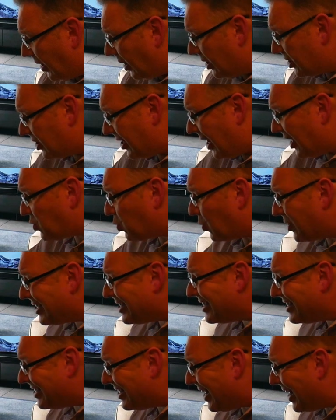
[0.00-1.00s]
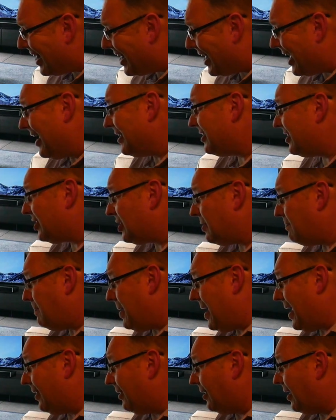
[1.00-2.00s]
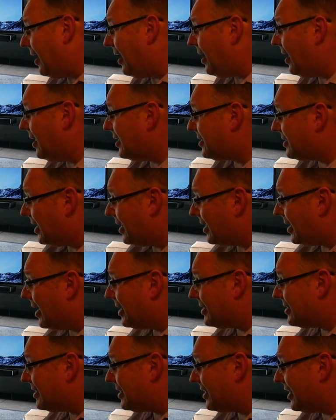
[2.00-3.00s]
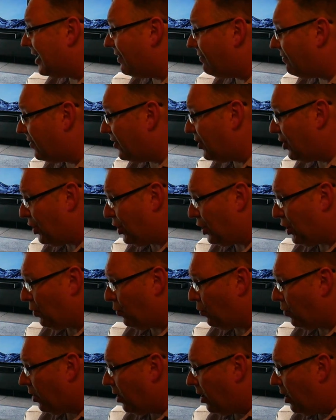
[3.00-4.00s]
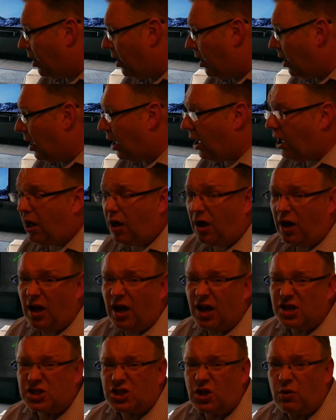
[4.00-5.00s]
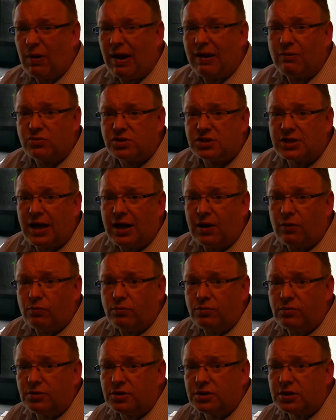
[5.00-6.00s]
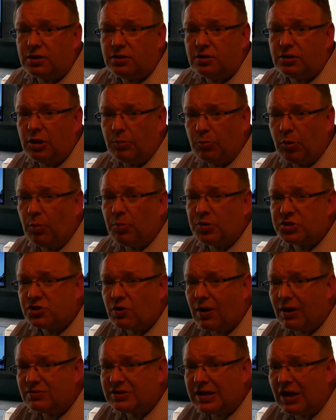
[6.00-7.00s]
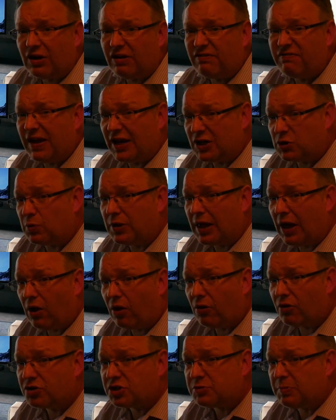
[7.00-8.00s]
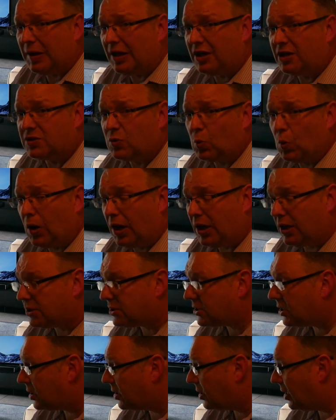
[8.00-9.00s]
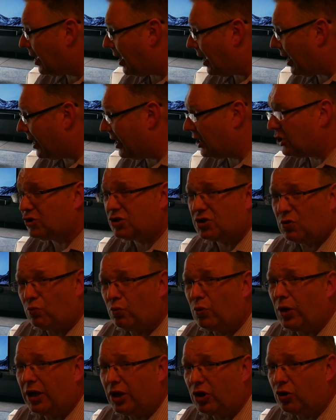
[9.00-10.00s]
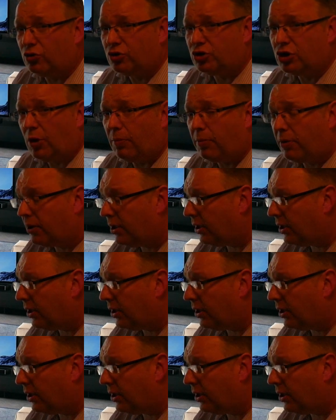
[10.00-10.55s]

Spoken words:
So that's what this is dedicated to mainly. It's dedicated to giving you a surround sound, the proper surround sound effect without all those speakers and wires, and it does a really good job.